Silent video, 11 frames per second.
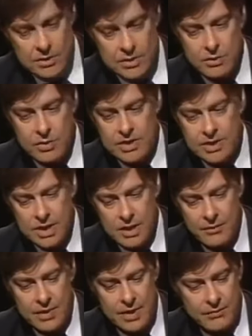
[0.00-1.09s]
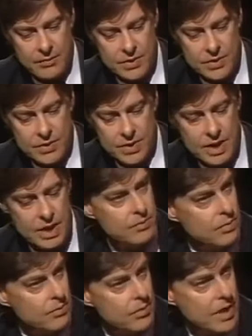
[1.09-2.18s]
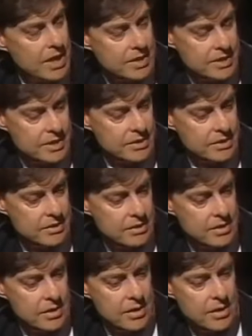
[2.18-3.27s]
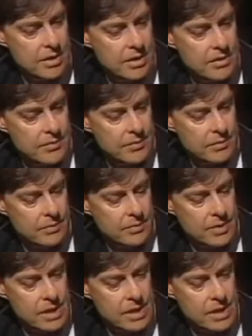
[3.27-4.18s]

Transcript: So we discovered that, for instance, the Hebrew press um,